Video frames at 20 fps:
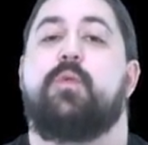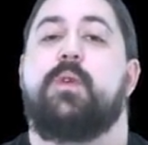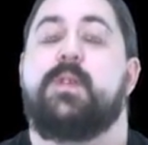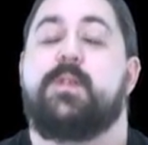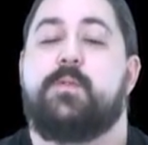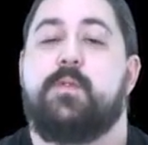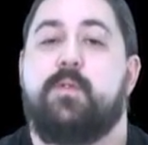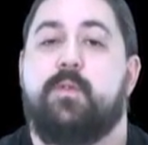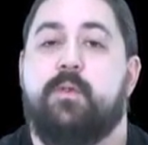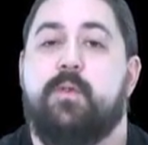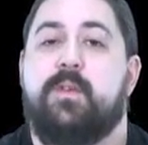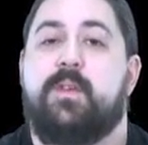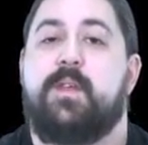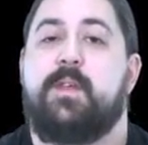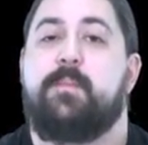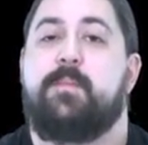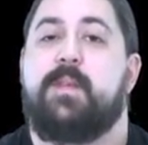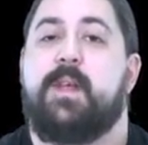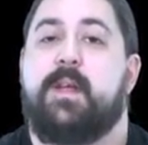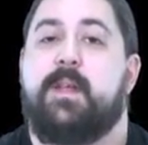For
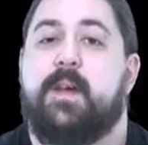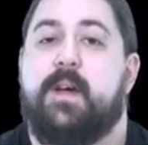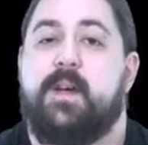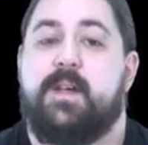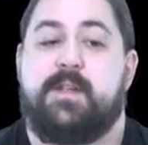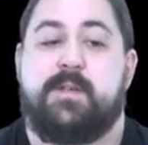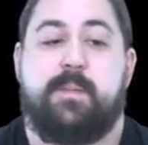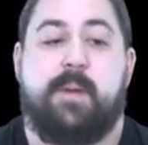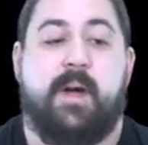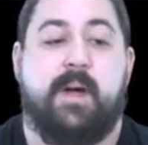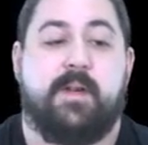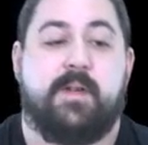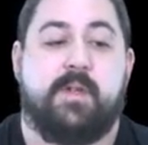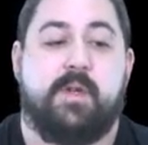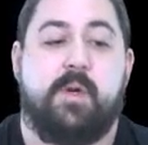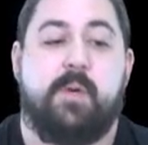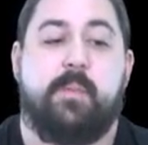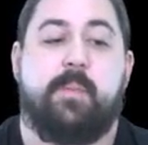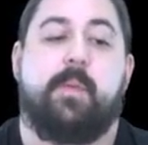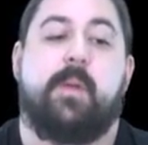example, the address of a
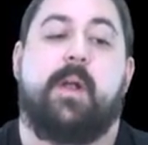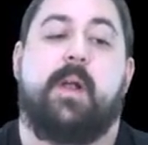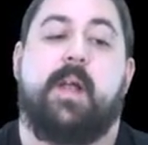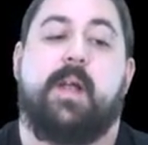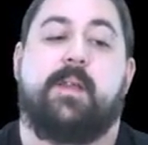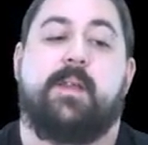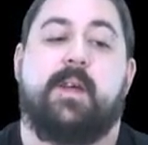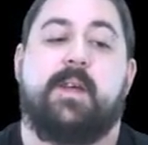float,